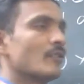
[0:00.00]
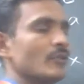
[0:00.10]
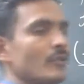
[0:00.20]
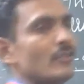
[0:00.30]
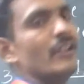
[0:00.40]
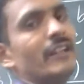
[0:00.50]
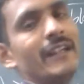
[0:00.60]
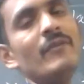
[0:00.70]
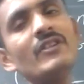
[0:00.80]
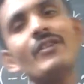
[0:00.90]
So
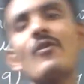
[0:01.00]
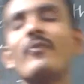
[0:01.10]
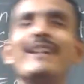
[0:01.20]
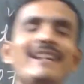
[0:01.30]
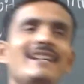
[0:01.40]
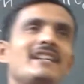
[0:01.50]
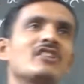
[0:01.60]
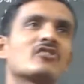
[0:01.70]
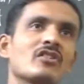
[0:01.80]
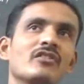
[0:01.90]
division of an
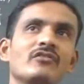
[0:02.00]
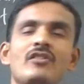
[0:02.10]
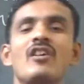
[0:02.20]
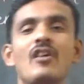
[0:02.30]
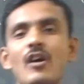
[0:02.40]
integer.